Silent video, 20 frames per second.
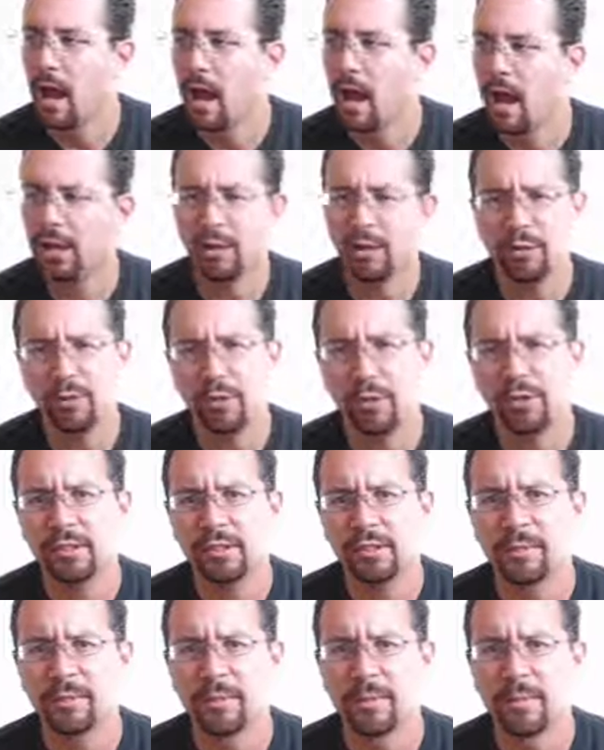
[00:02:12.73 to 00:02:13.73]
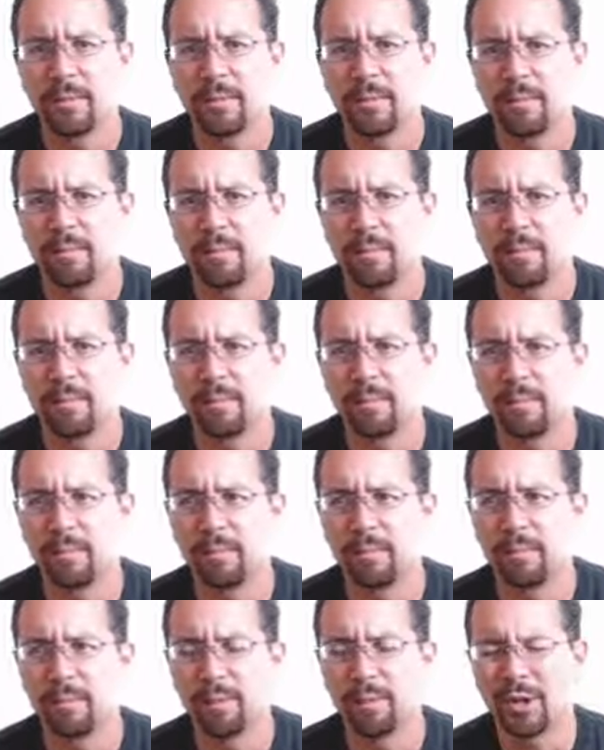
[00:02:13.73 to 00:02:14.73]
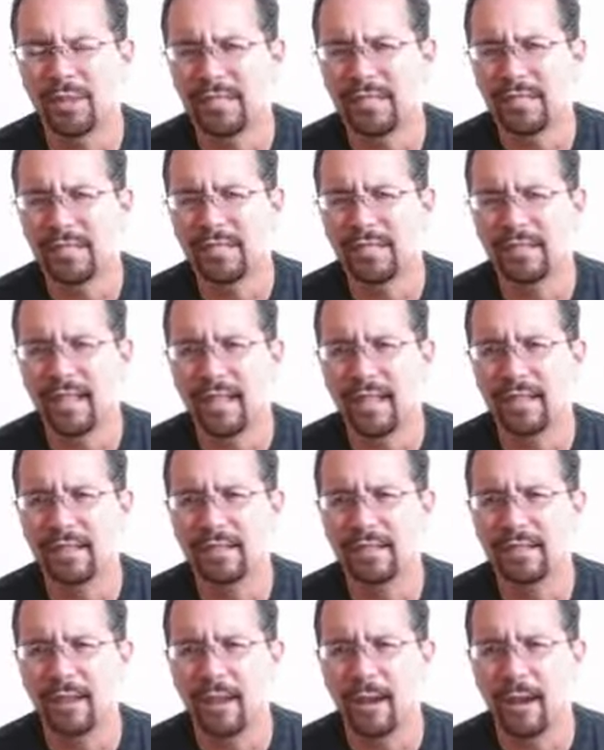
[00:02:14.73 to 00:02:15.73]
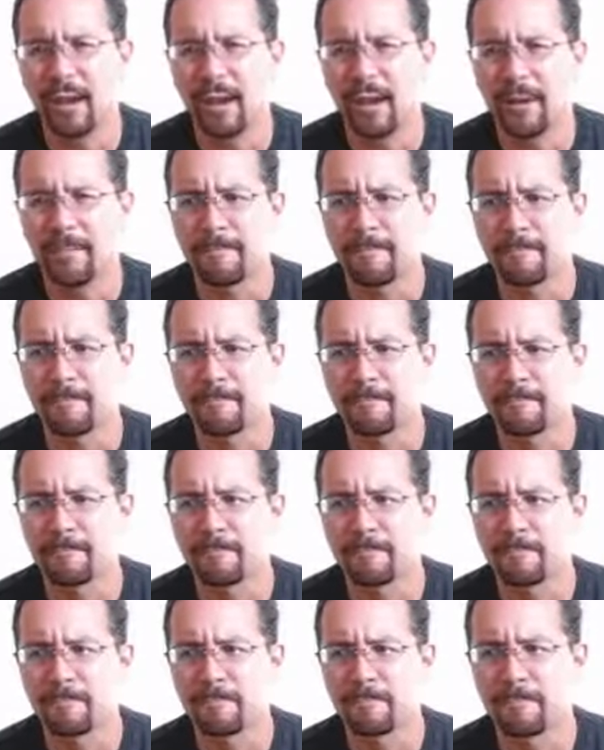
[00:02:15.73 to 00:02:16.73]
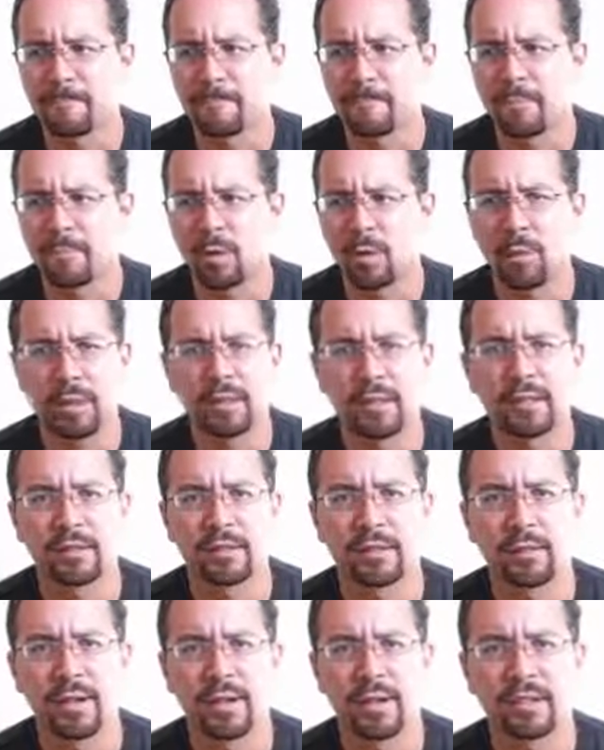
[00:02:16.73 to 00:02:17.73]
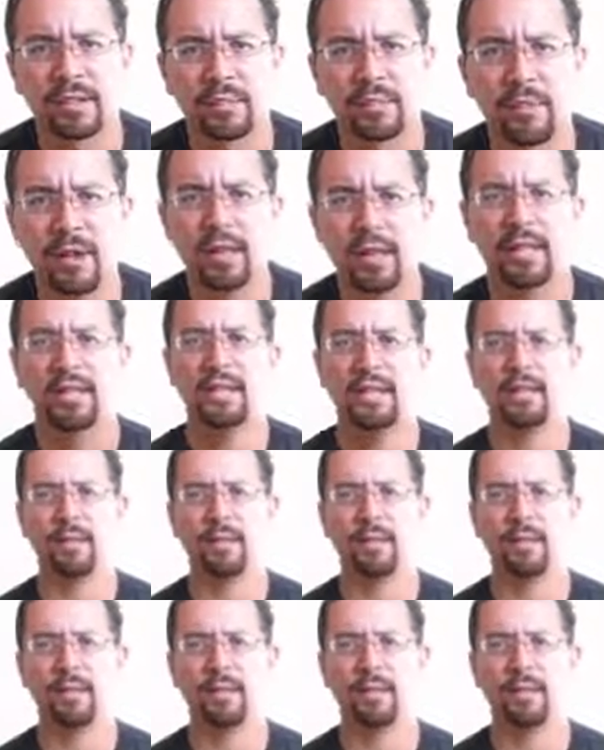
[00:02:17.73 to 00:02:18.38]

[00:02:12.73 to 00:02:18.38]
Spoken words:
I learned mostly from books these days. You know, when I was small, I'd